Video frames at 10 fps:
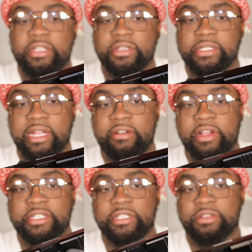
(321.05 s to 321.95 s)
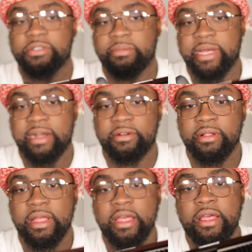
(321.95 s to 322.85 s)
so it's not a rush, and so is the barrel.
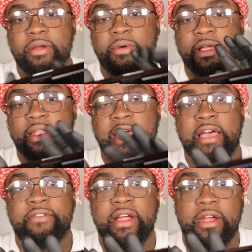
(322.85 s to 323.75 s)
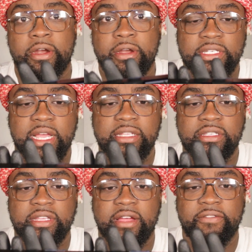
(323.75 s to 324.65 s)
We're gonna have our
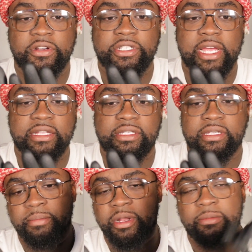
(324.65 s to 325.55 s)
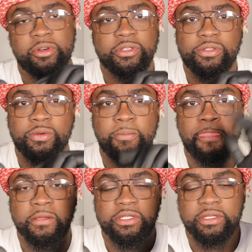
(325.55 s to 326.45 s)
shots, our first shots, coming up real soon.
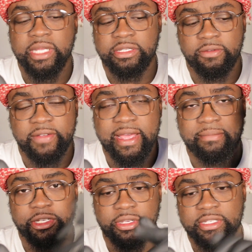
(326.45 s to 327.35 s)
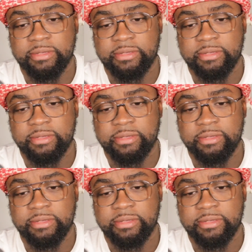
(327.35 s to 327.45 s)
So stay tuned for that. Make sure you